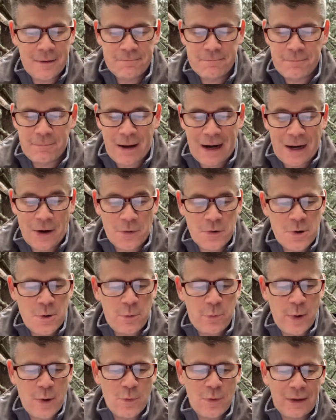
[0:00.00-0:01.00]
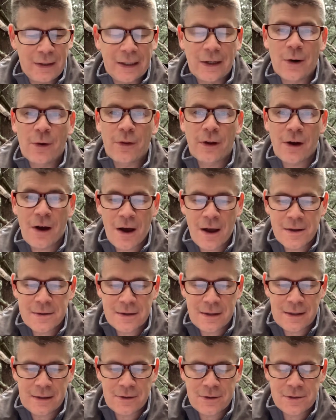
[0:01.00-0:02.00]
but I don't know if we really know the cause.
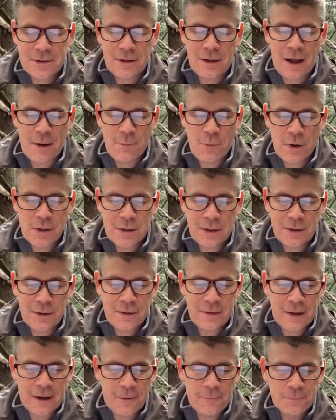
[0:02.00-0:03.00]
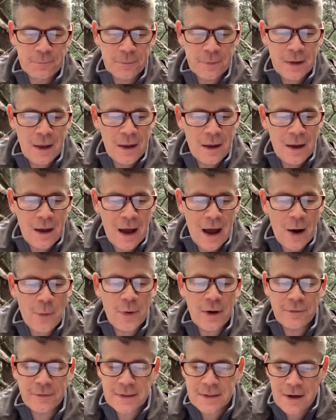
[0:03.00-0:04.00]
I think there's a lot more to learn there.
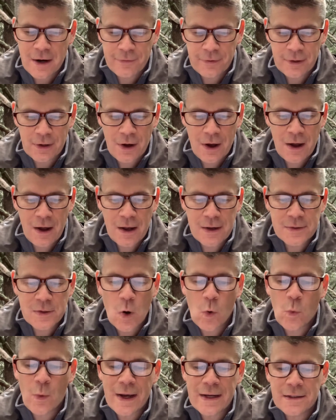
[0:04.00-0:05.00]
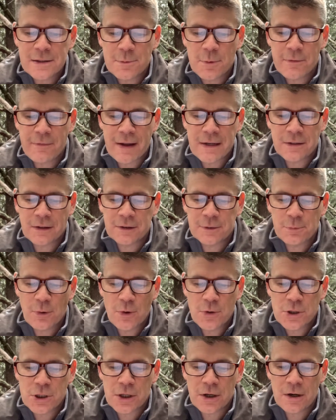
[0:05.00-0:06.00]
We have discovered the cause, ways to prevent
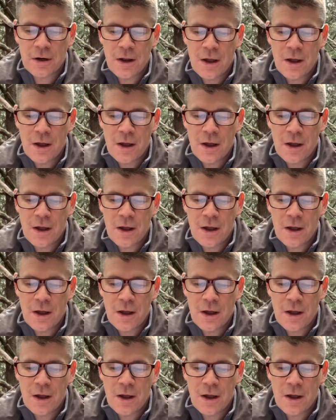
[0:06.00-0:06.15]
exposure,